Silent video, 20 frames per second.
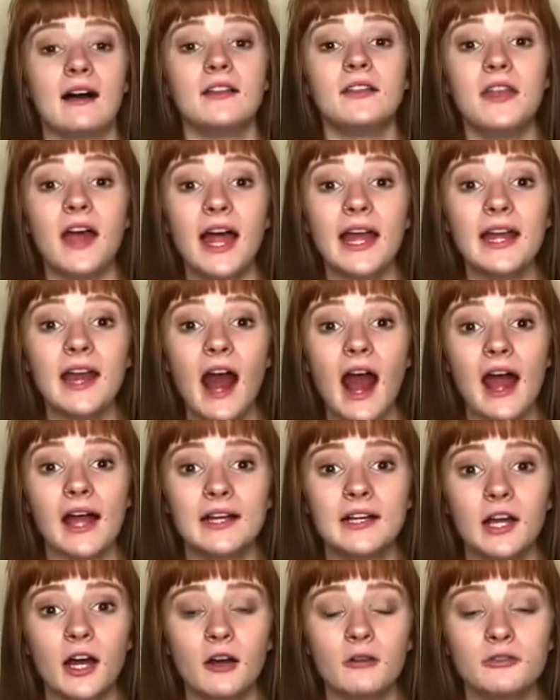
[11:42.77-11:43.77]
Then I
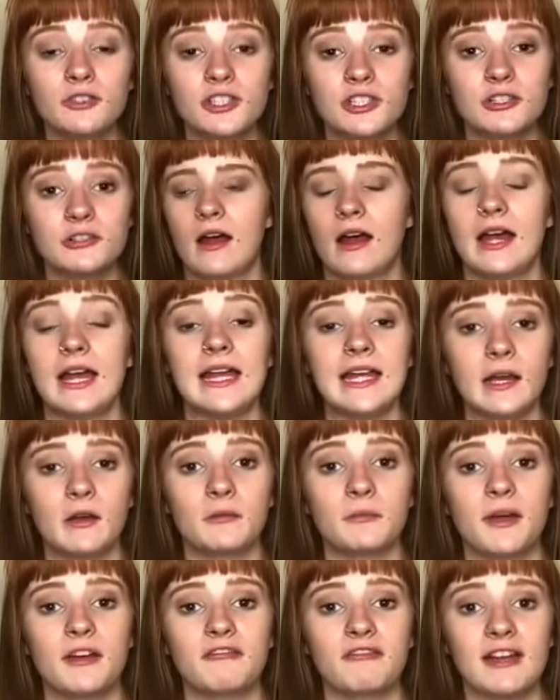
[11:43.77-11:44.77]
go to hang out
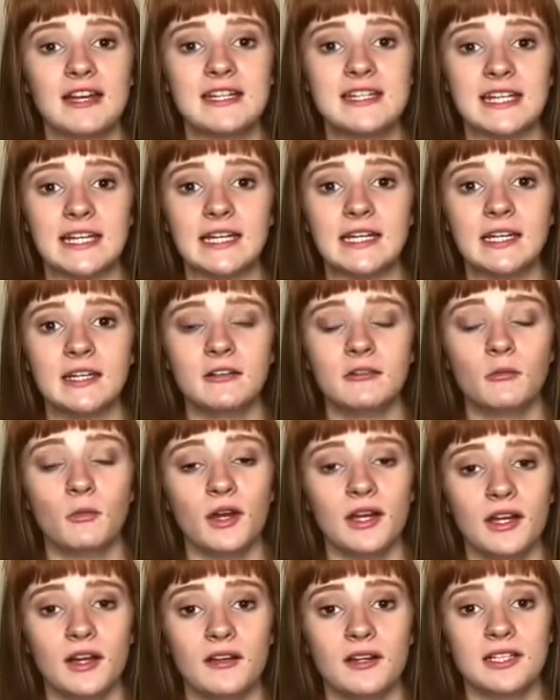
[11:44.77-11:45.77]
with my friend Dayton
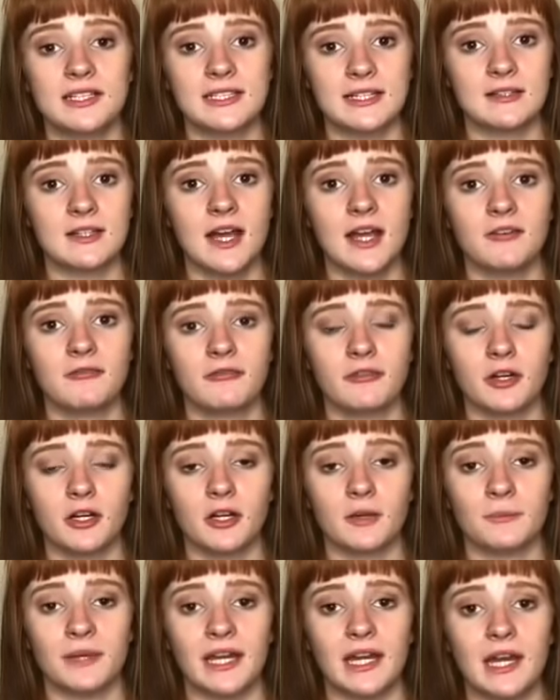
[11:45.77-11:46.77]
one Sunday for
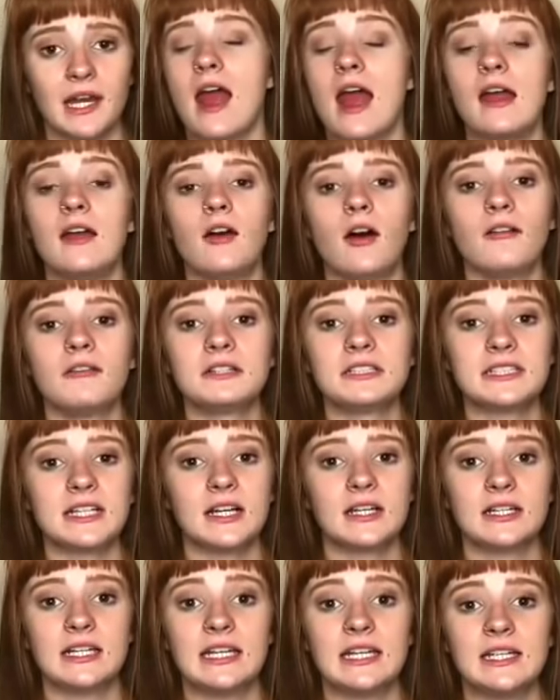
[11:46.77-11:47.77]
a meeting. And all of a
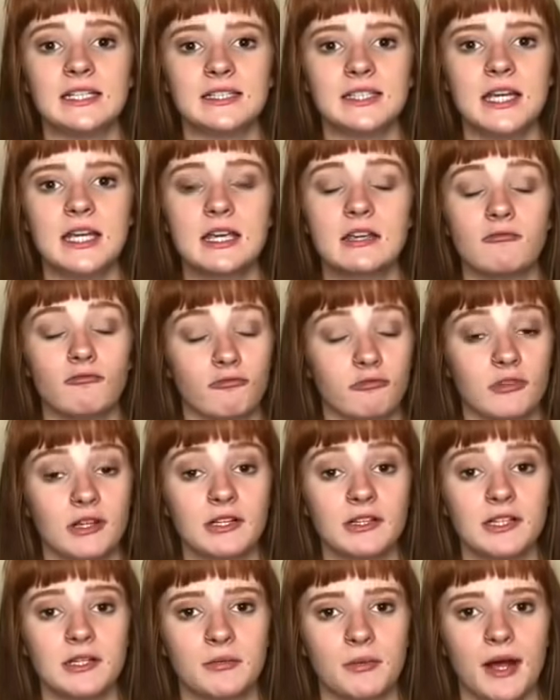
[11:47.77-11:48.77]
sudden, he's, like,
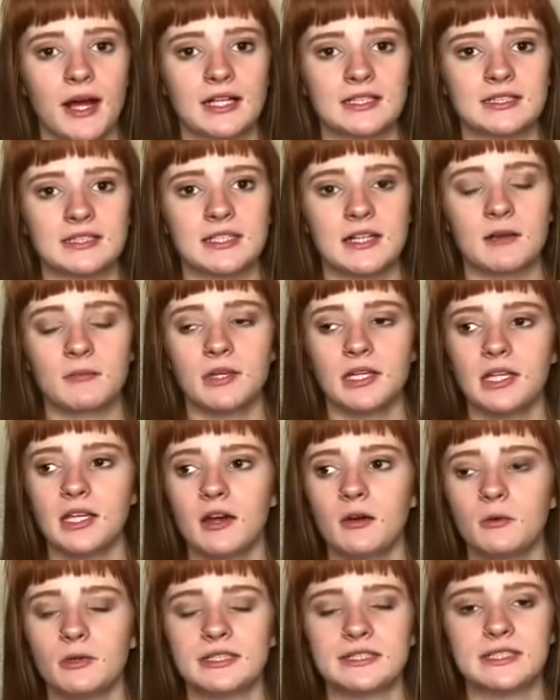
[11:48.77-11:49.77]
really depressed. And I'm like,
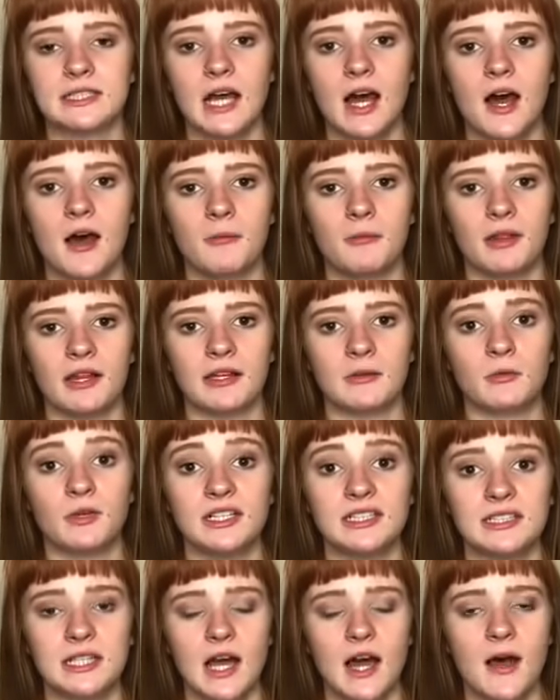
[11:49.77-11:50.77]
yo, what's up? Like,
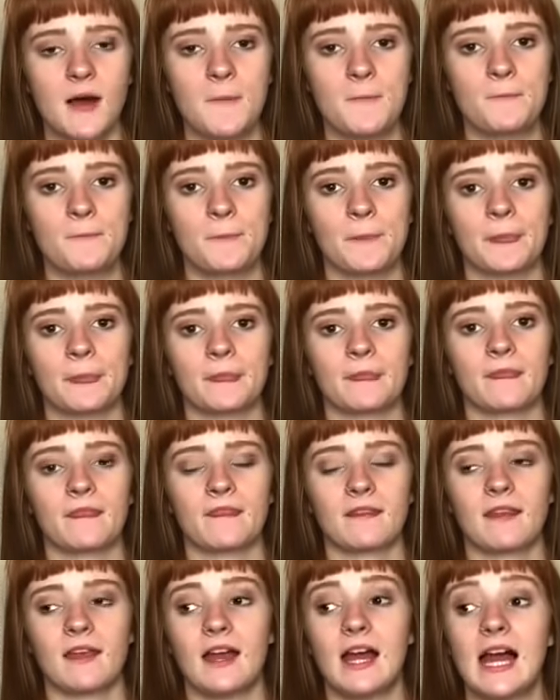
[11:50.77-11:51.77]
what's up?
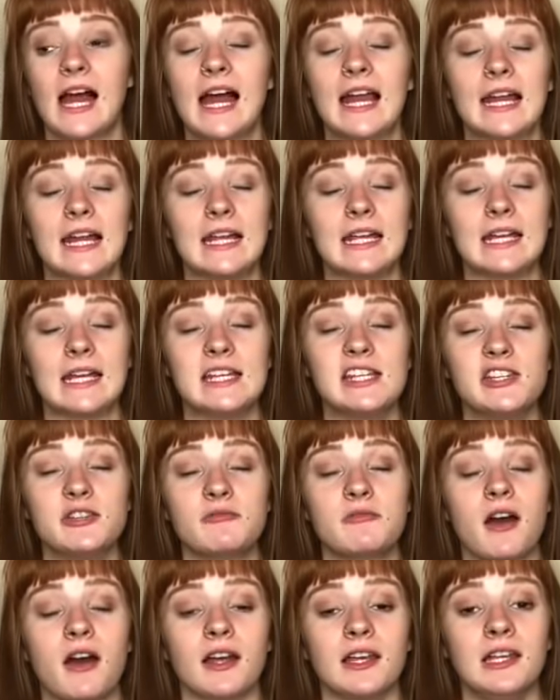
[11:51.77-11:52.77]
And I kid
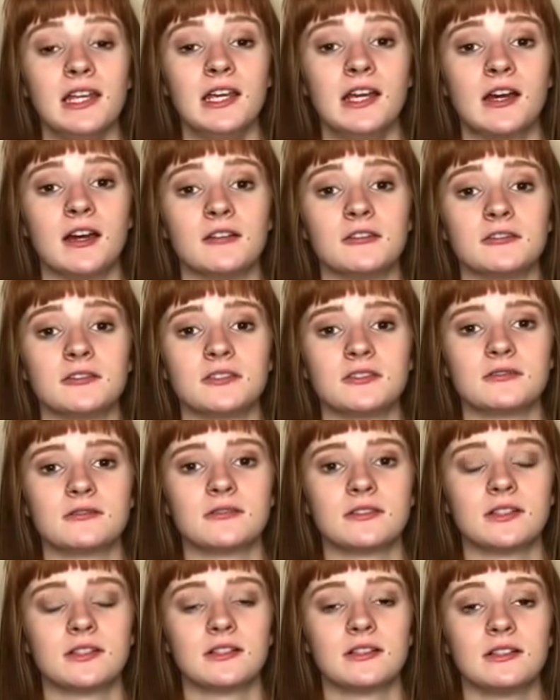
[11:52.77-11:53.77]
you not, he goes,
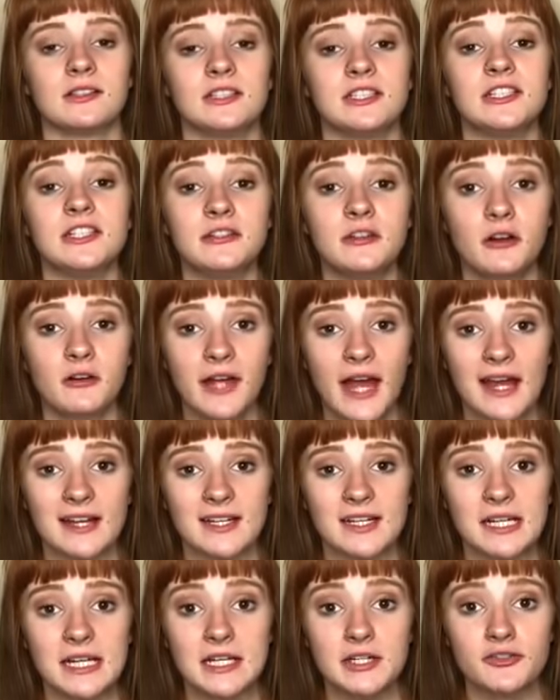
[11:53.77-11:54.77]
do you know
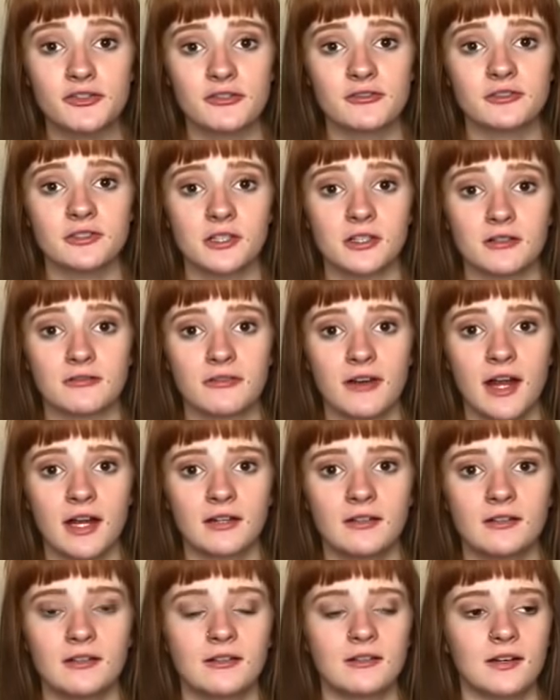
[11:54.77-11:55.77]
Kennedy, Drew's girlfriend?